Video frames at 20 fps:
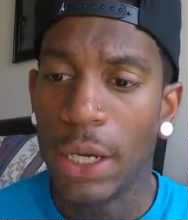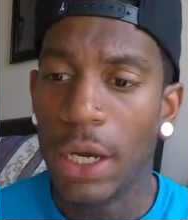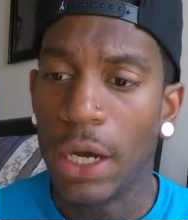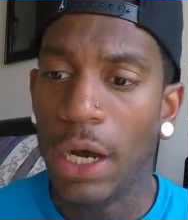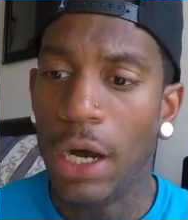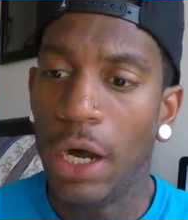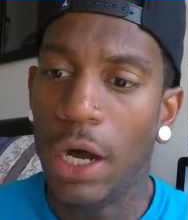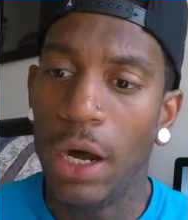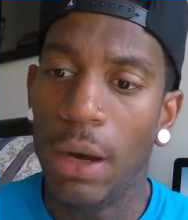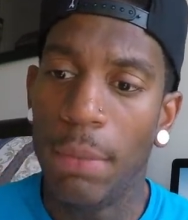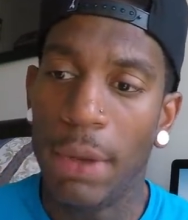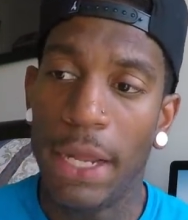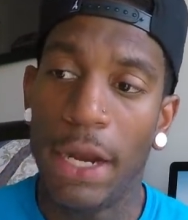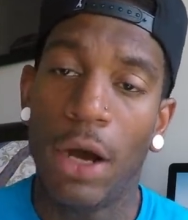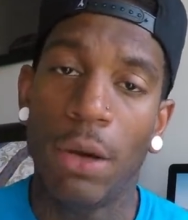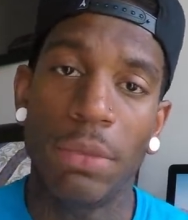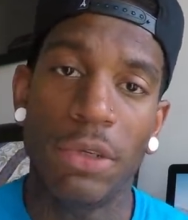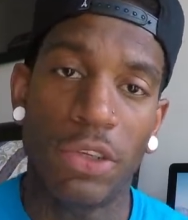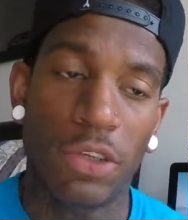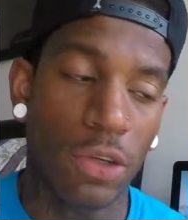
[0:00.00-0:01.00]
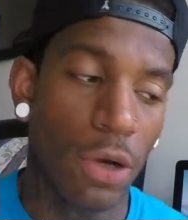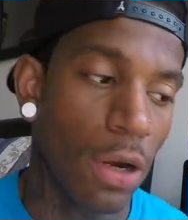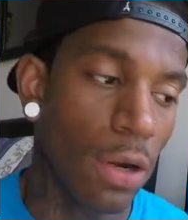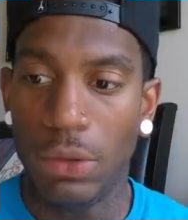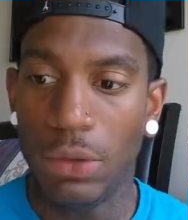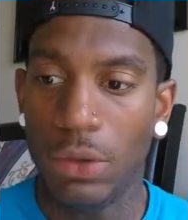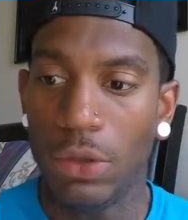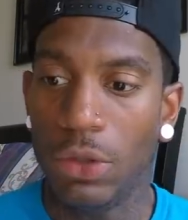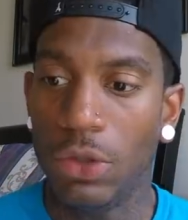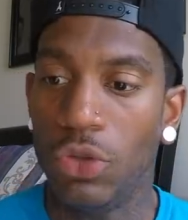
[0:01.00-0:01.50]
and I'll be starting
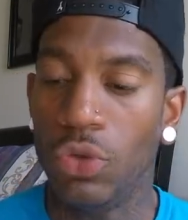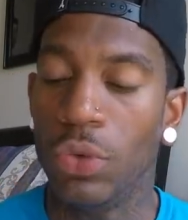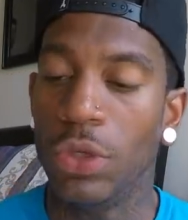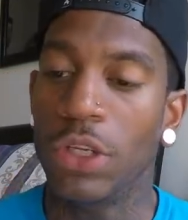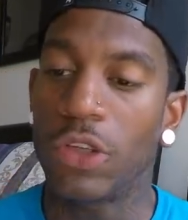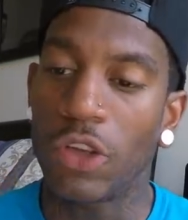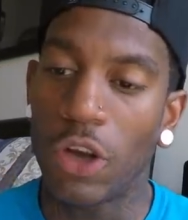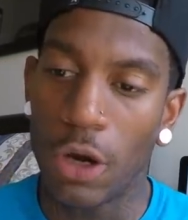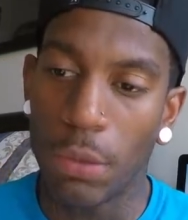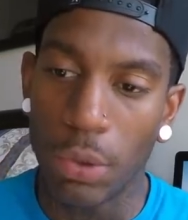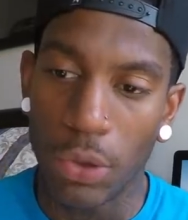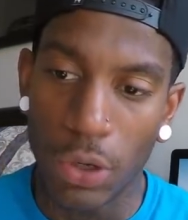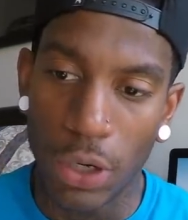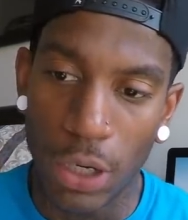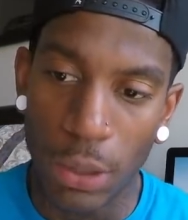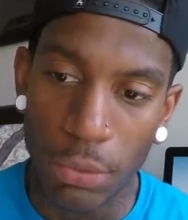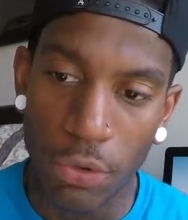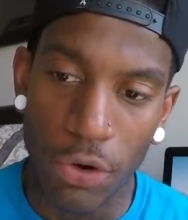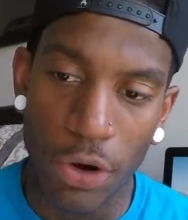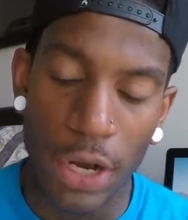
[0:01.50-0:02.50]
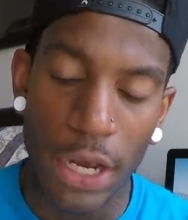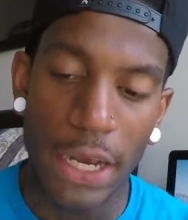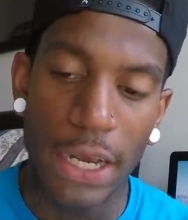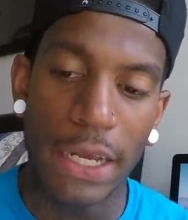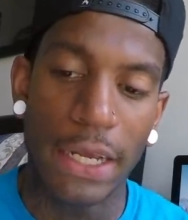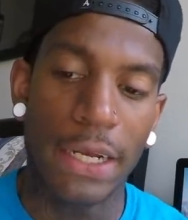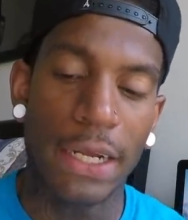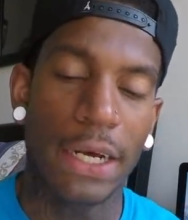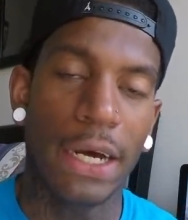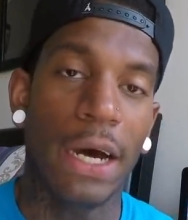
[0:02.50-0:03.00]
doing the turbo
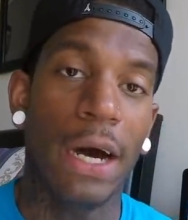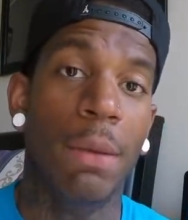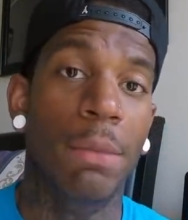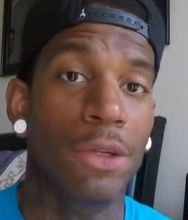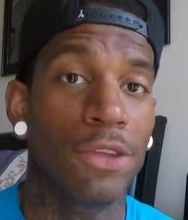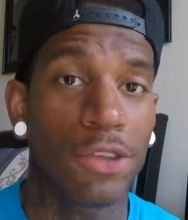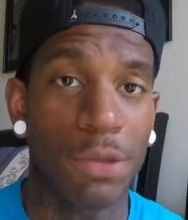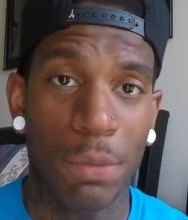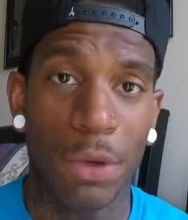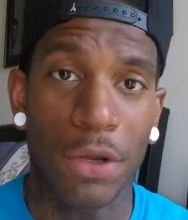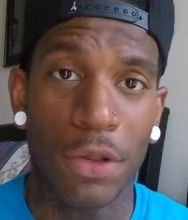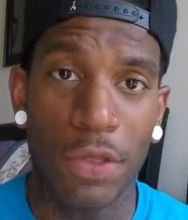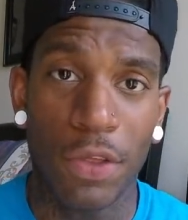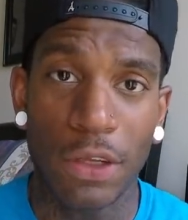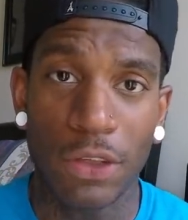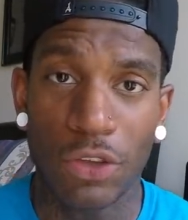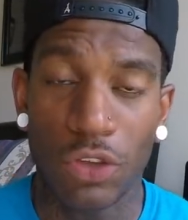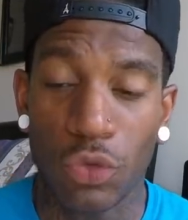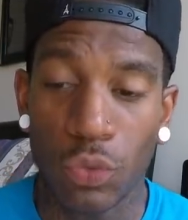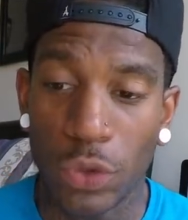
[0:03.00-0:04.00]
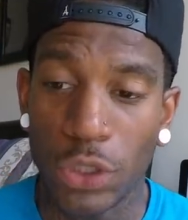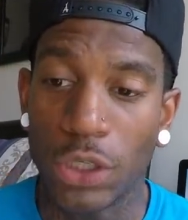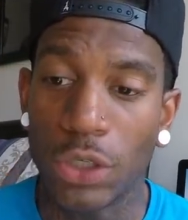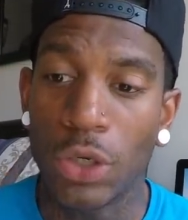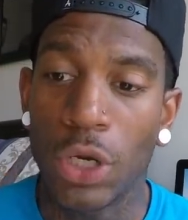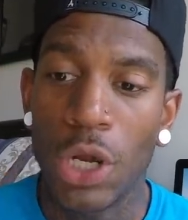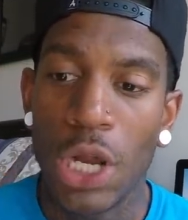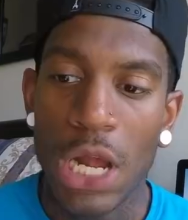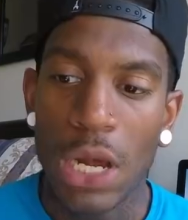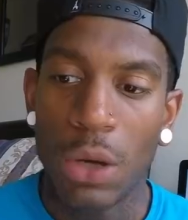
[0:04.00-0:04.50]
upgrade and some other things as well,
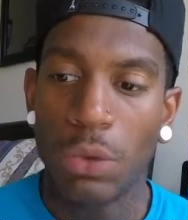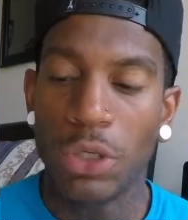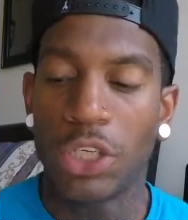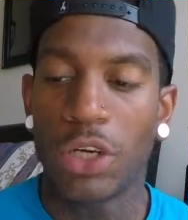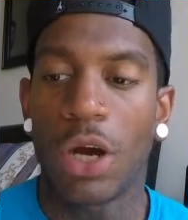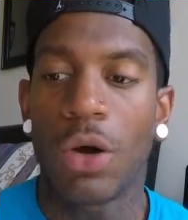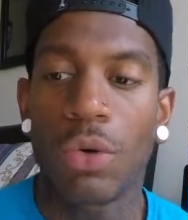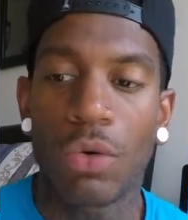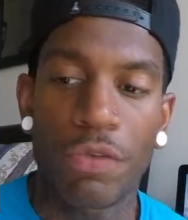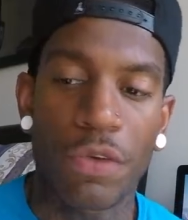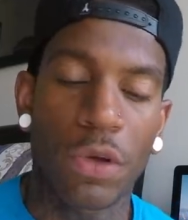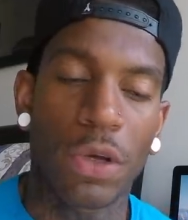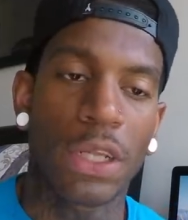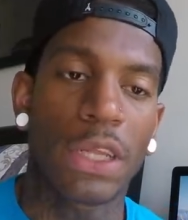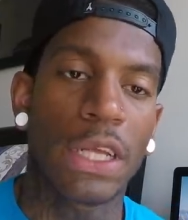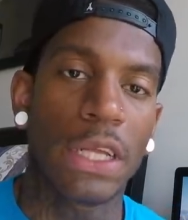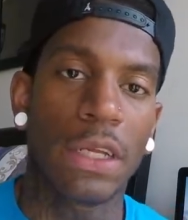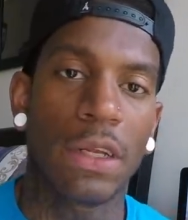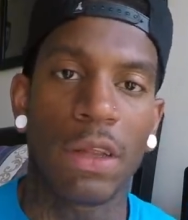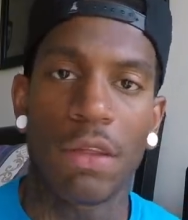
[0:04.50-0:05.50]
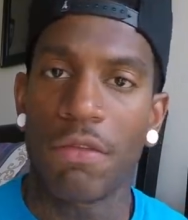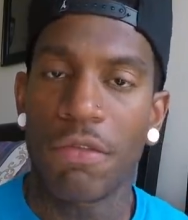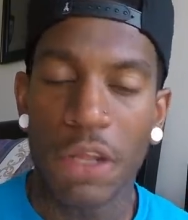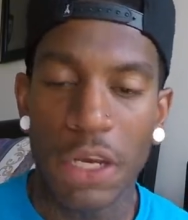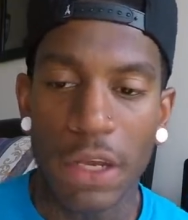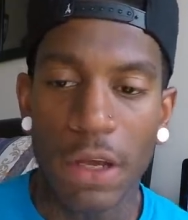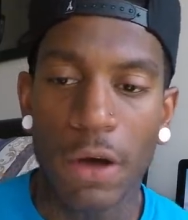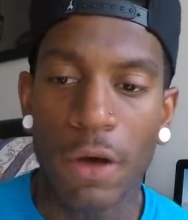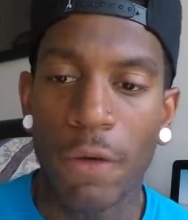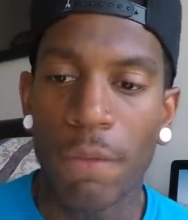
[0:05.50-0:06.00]
which I'll reveal at the end of the
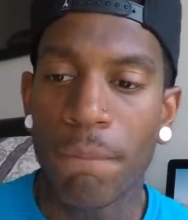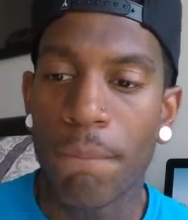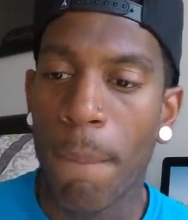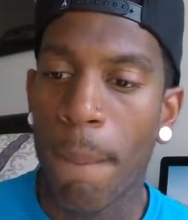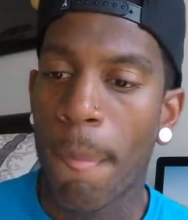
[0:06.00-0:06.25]
video.